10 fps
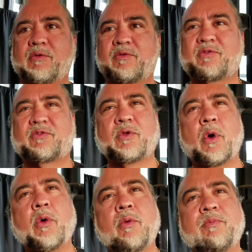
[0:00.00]

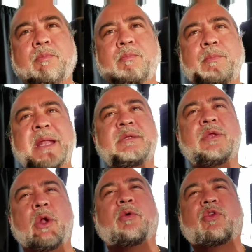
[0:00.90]
so,
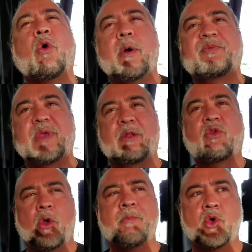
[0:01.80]
you know, so upset,
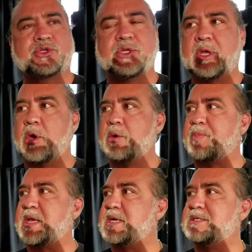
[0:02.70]
so emotionally hurt
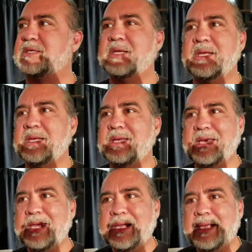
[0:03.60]
because
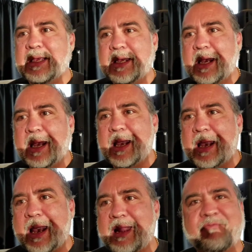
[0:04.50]
he
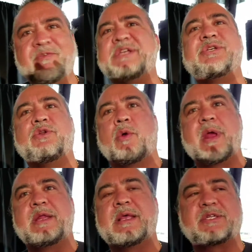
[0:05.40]
had envisioned
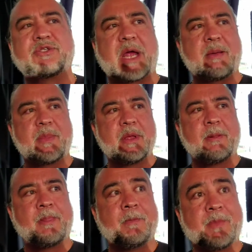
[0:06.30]
already that strap.
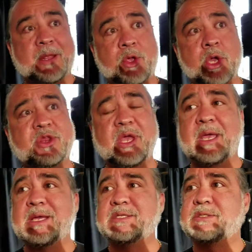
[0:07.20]
Now the good thing
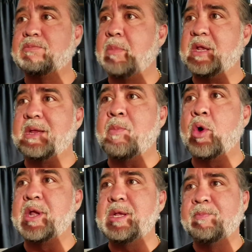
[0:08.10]
is Monday
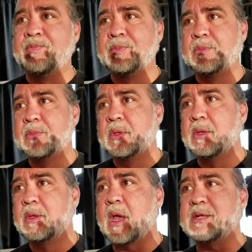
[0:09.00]
morning,
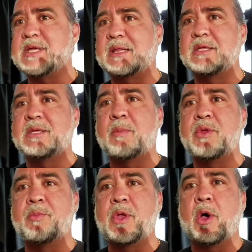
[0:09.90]
contacted
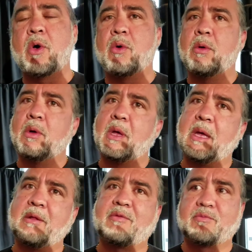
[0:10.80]
WBO
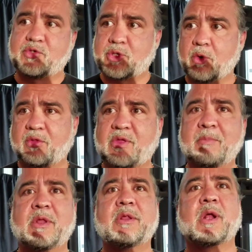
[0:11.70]
and showed
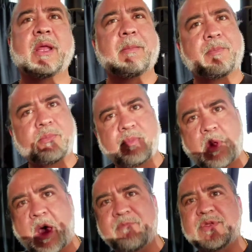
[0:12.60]
them the clip,
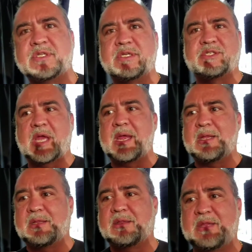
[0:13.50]
obviously
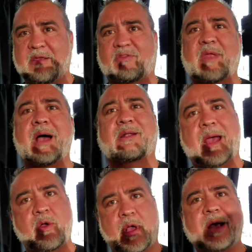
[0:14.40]
saying this
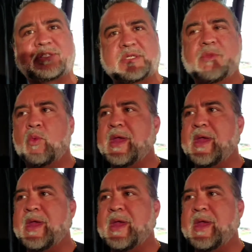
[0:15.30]
knockdown cost them the